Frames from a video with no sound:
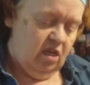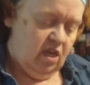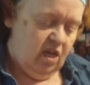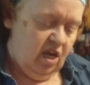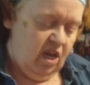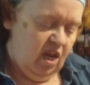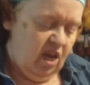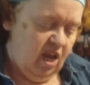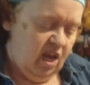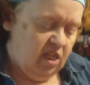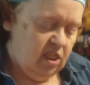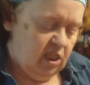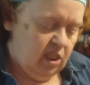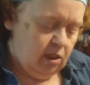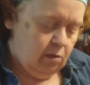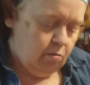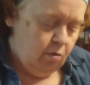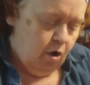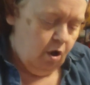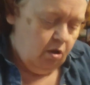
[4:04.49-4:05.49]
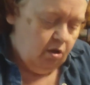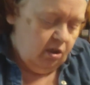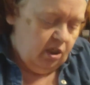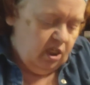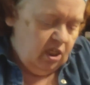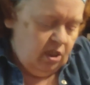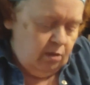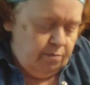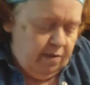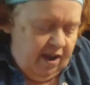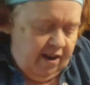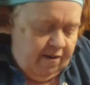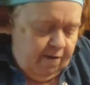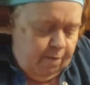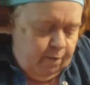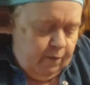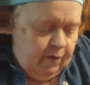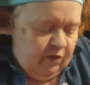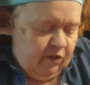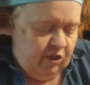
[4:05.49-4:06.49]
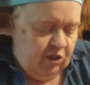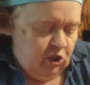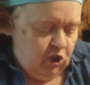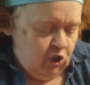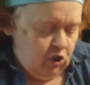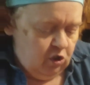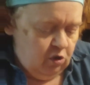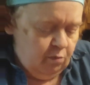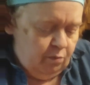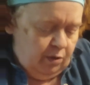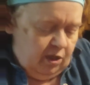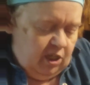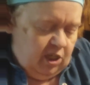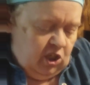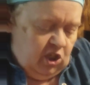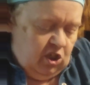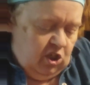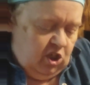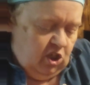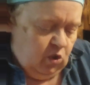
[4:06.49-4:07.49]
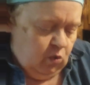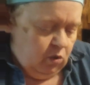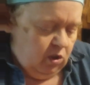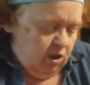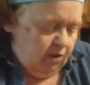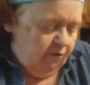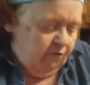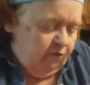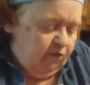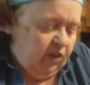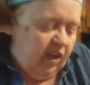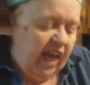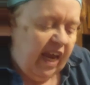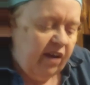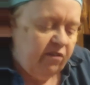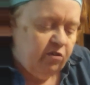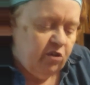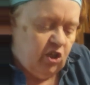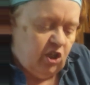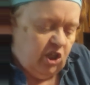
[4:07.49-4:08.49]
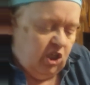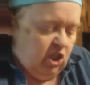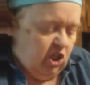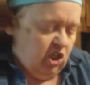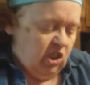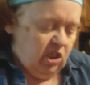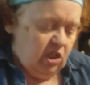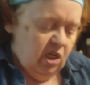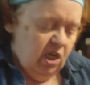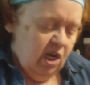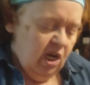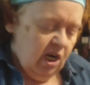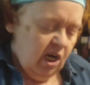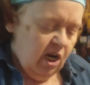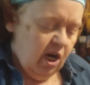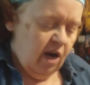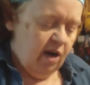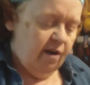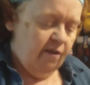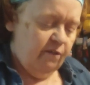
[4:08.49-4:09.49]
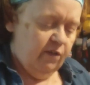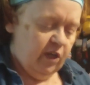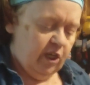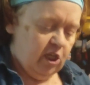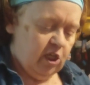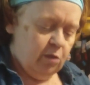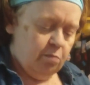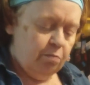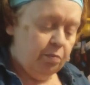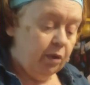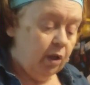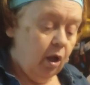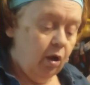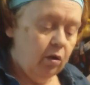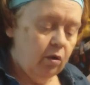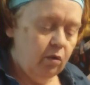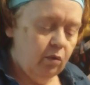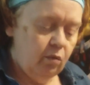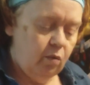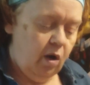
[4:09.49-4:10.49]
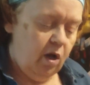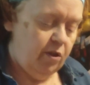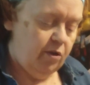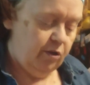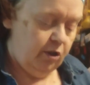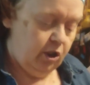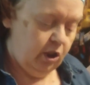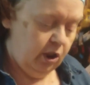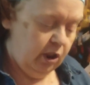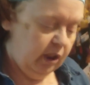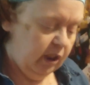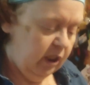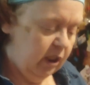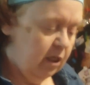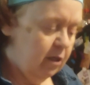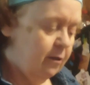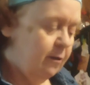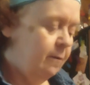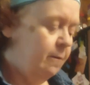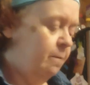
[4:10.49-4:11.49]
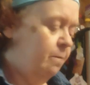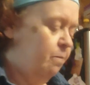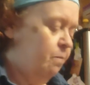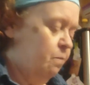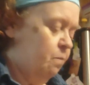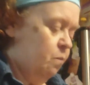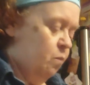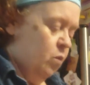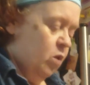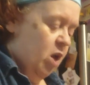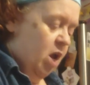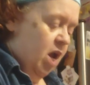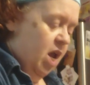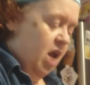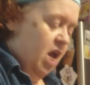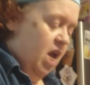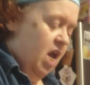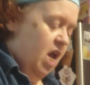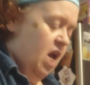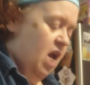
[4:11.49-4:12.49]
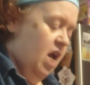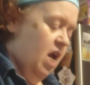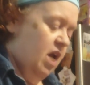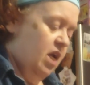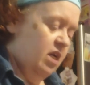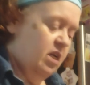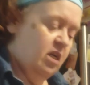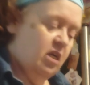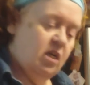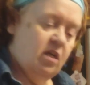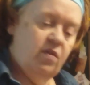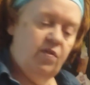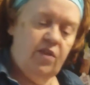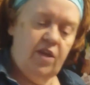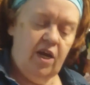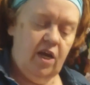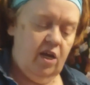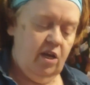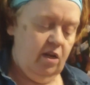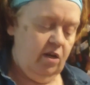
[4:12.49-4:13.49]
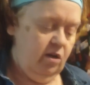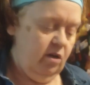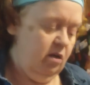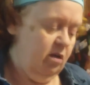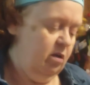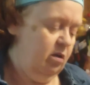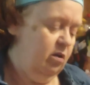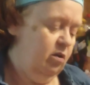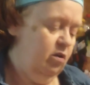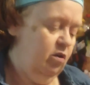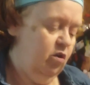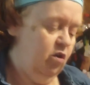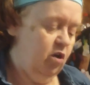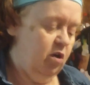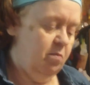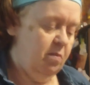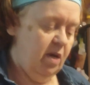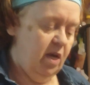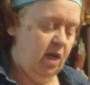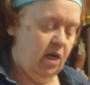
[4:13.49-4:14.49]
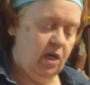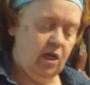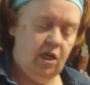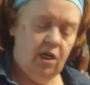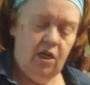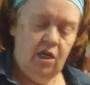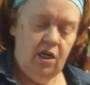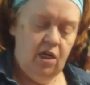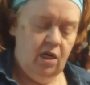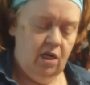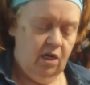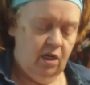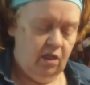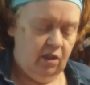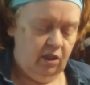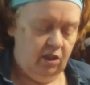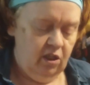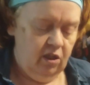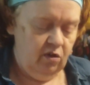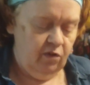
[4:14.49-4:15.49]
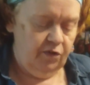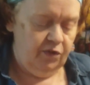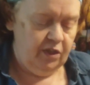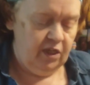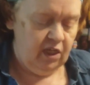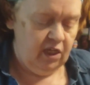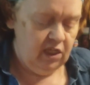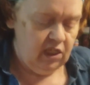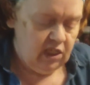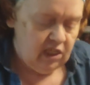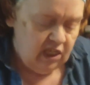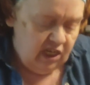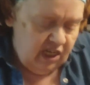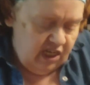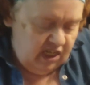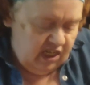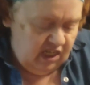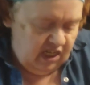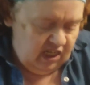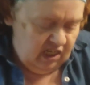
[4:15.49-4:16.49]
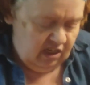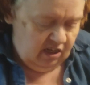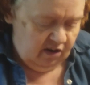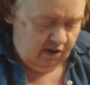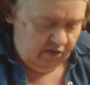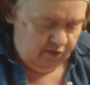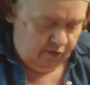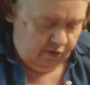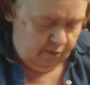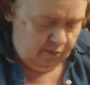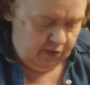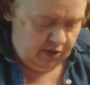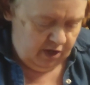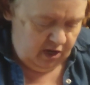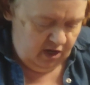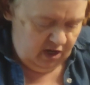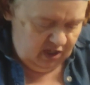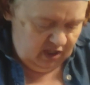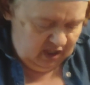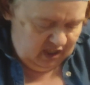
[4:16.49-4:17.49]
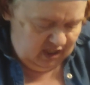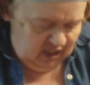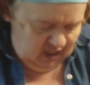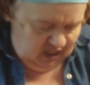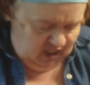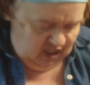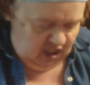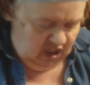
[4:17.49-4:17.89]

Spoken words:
Again, smaller is better with this soup because you just want the flavors to just kind of explode while they're cooking. And then you're going to make little thin slices from this.